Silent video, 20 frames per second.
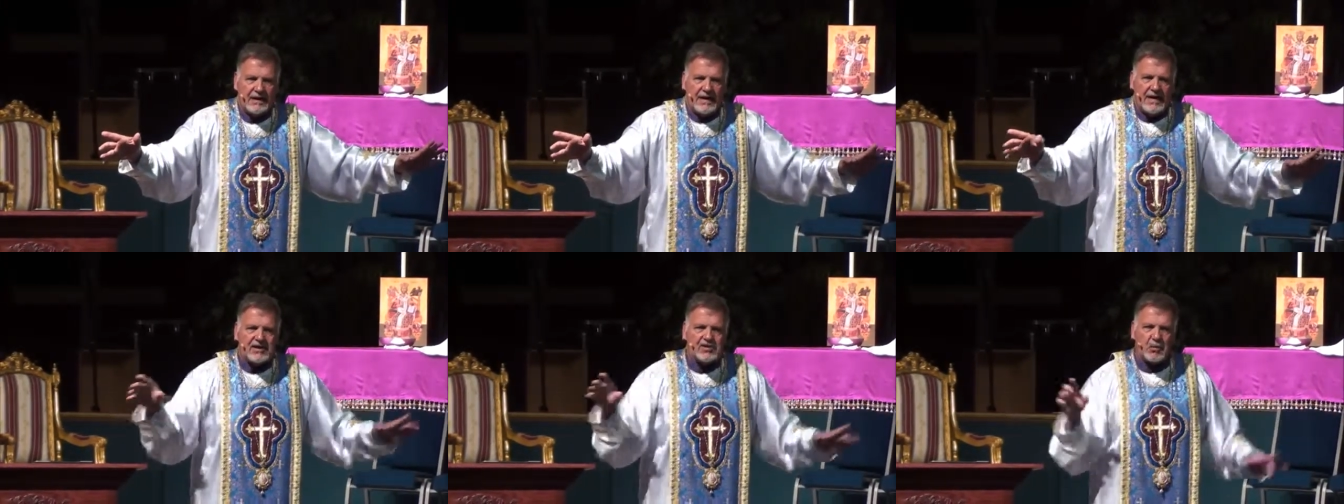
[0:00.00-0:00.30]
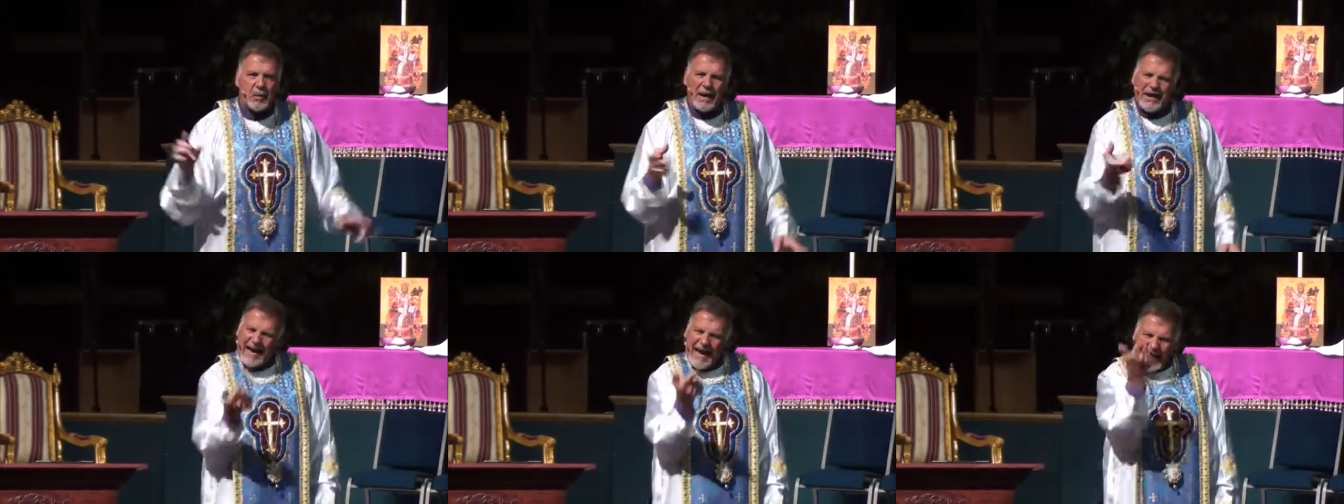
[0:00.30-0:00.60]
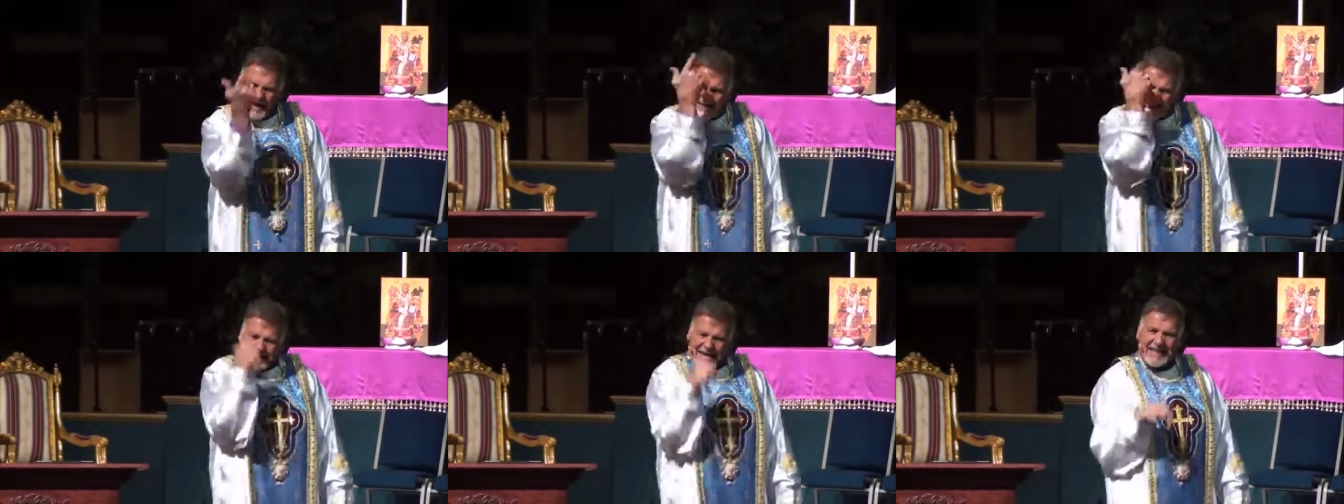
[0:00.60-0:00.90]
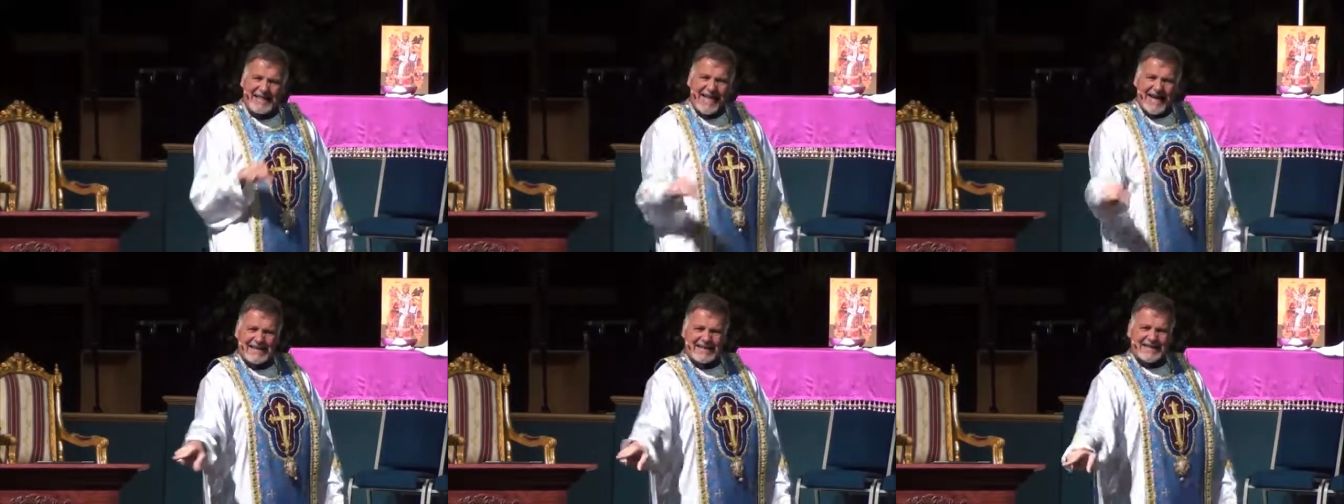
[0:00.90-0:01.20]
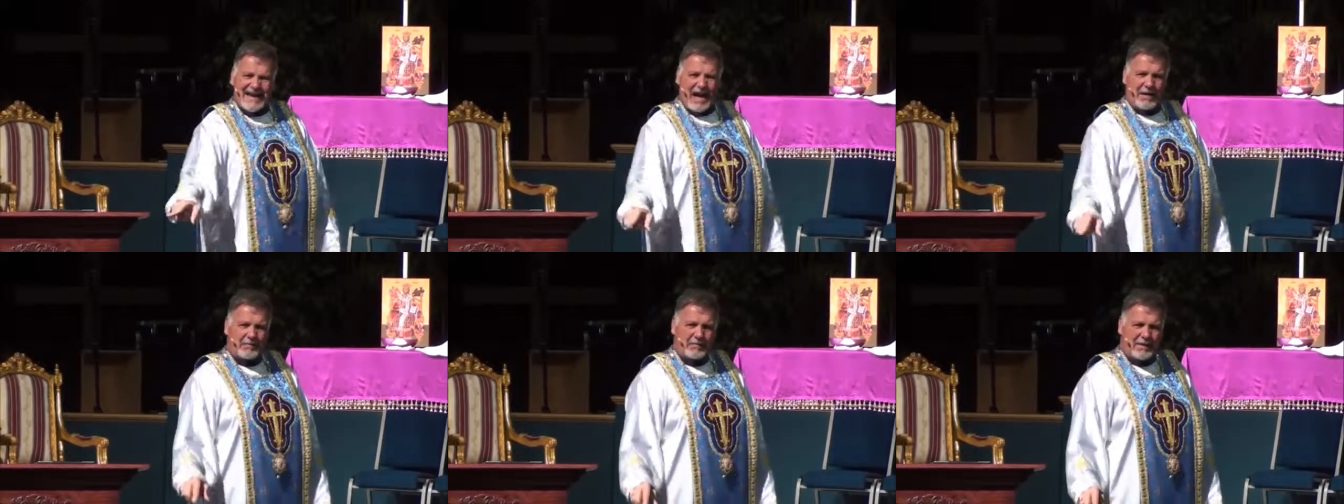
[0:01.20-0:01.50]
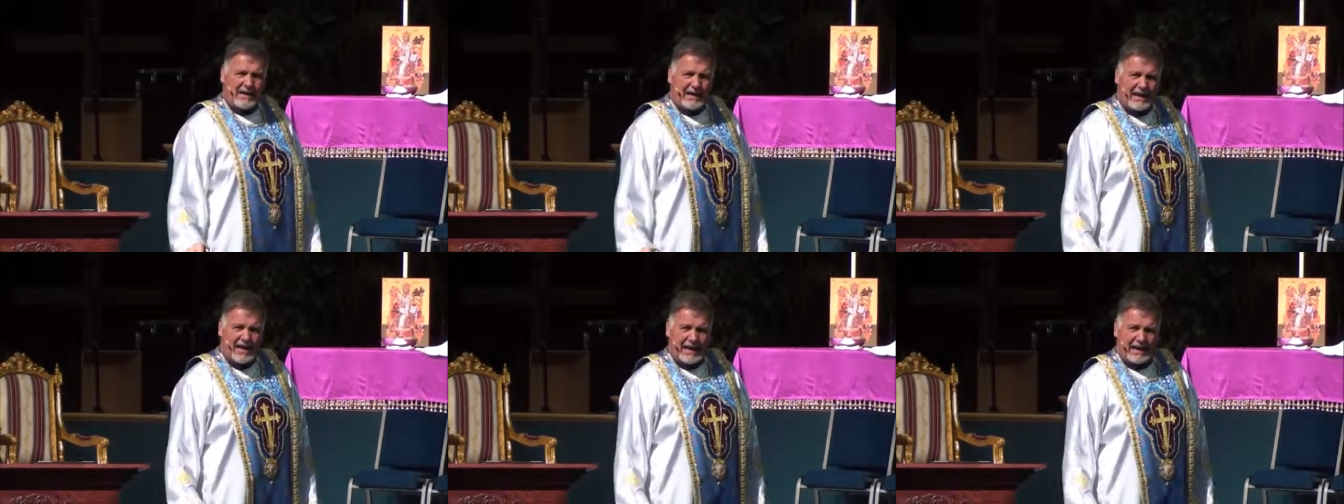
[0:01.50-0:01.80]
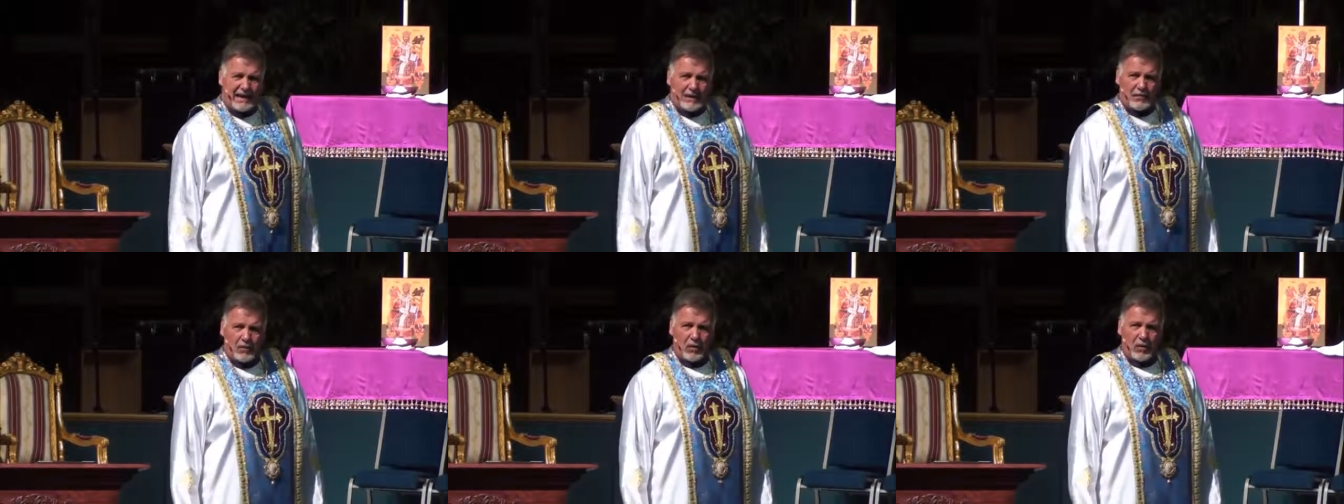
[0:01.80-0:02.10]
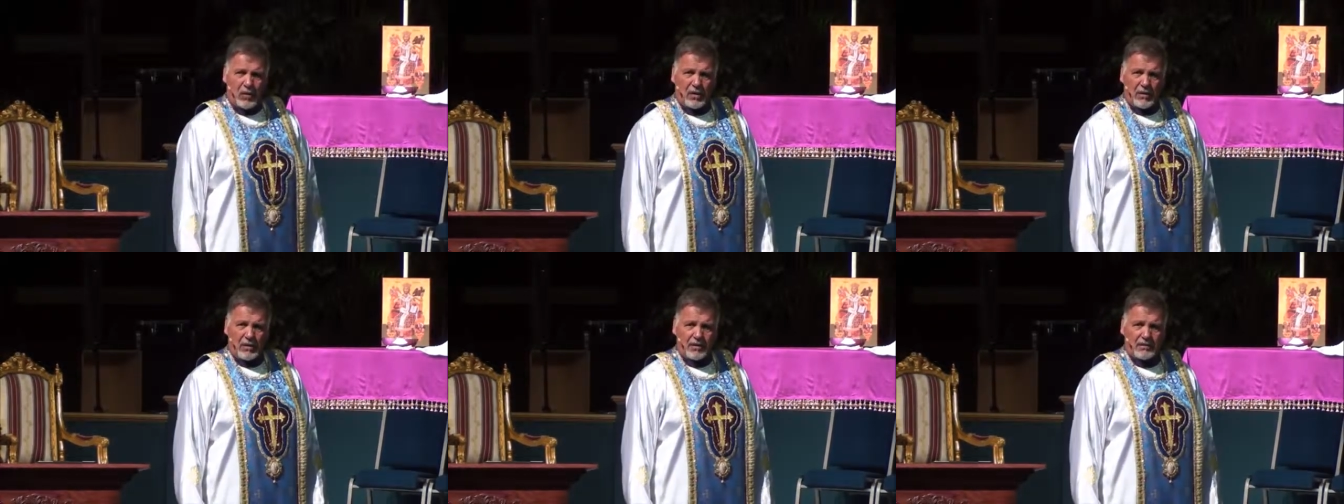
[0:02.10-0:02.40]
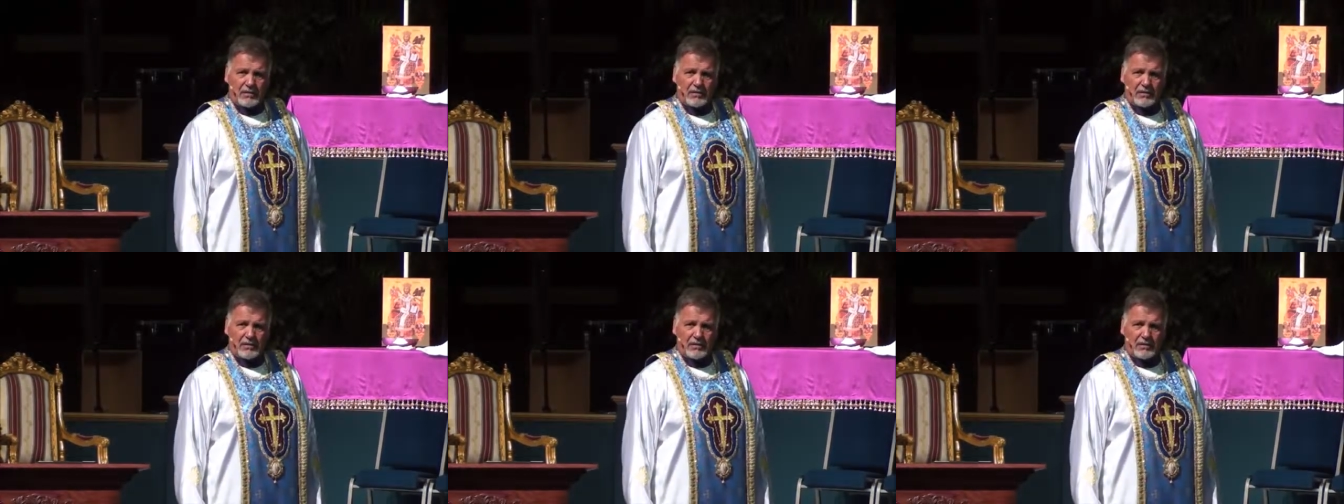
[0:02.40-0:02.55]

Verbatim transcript: it's when i say that's not me anymore